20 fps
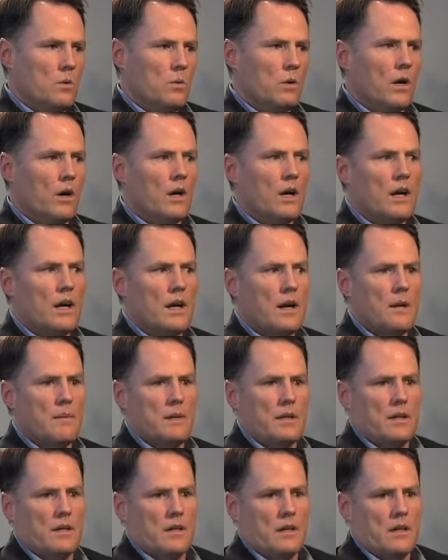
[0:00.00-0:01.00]
Well, I
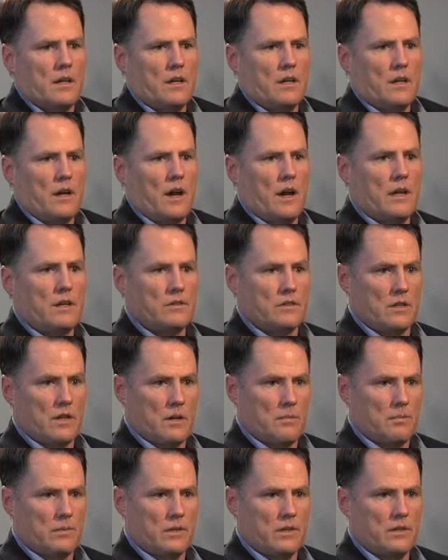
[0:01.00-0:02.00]
mean, I as an
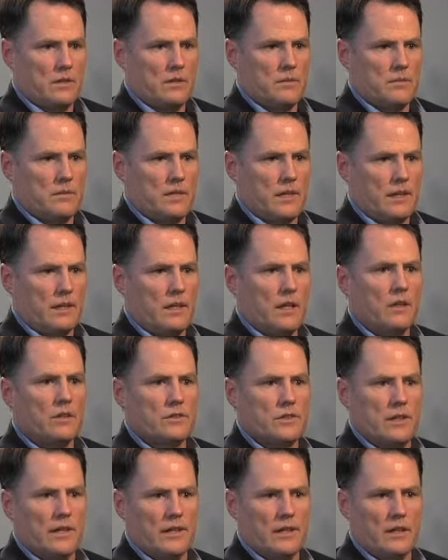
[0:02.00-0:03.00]
operator am
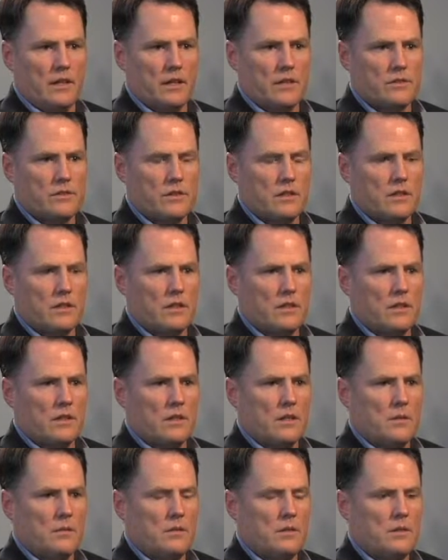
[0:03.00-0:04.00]
technology agnostic.
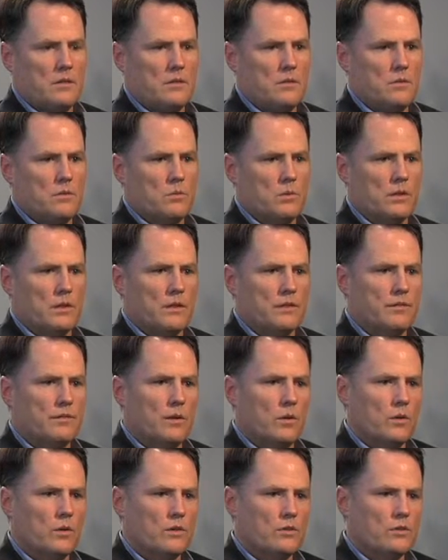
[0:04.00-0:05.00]
I mean, you're really
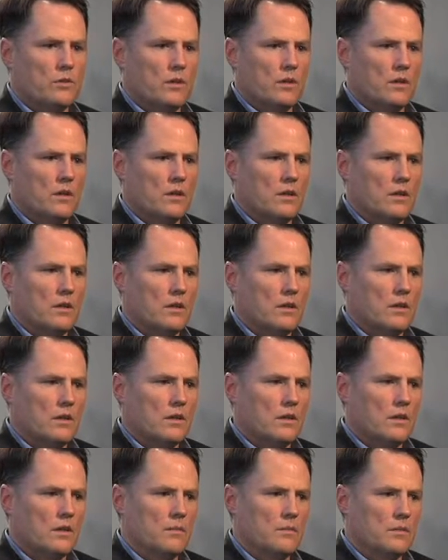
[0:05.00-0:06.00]
focused on
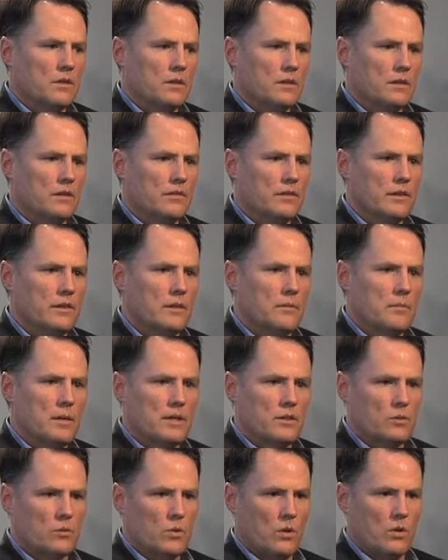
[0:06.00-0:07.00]
delivering the
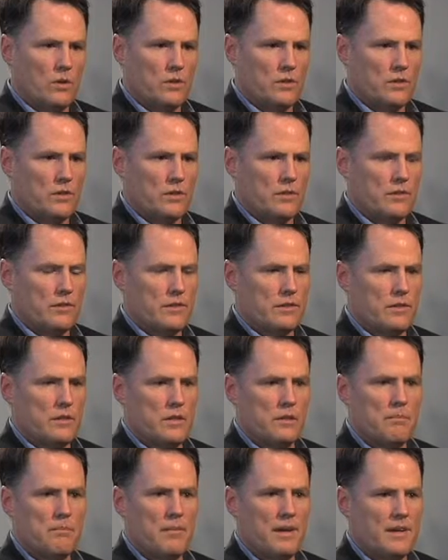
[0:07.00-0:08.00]
best quality service at
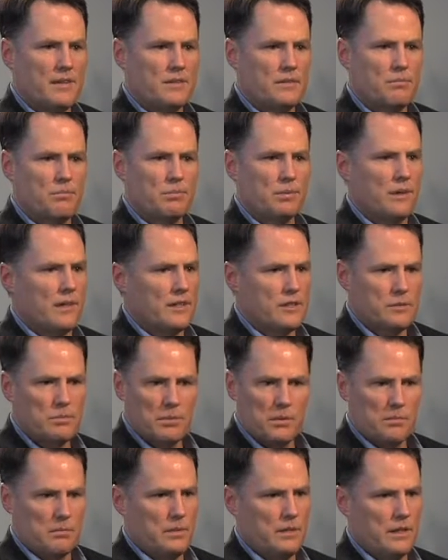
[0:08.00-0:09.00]
the best price
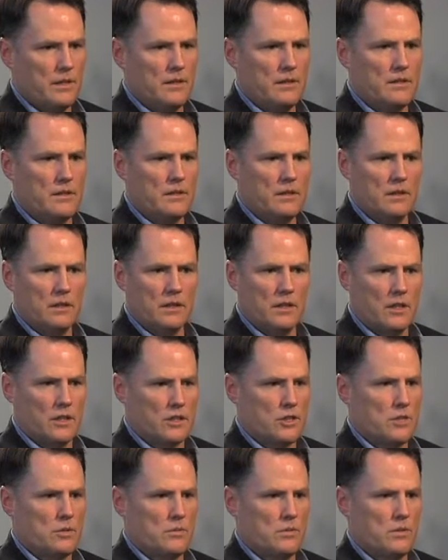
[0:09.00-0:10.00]
per bit to the
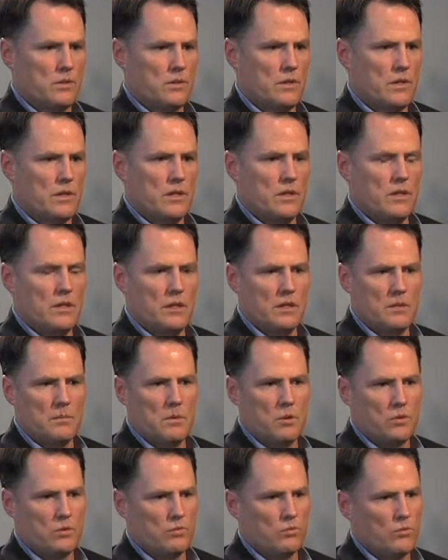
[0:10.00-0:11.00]
customer in the
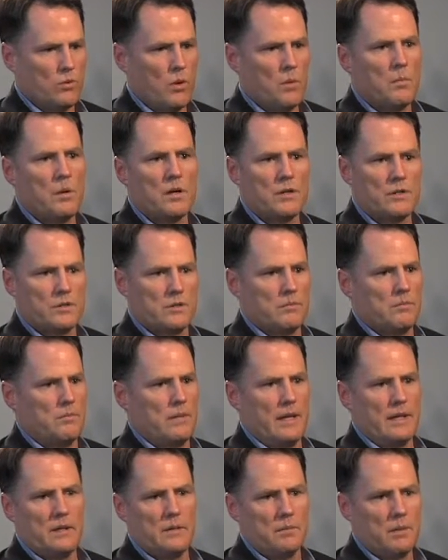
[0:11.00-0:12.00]
most robust
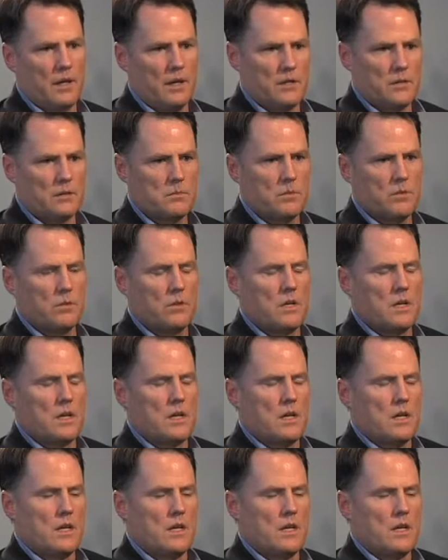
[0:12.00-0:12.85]
manner possible.